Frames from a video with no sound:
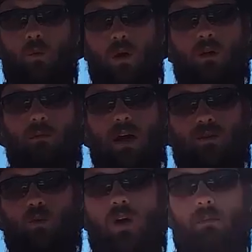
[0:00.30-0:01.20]
Welcome
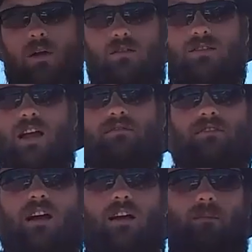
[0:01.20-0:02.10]
back to White Mountains
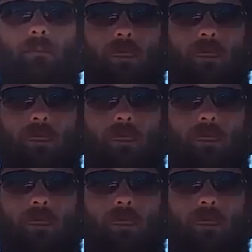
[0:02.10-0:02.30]
Livestock.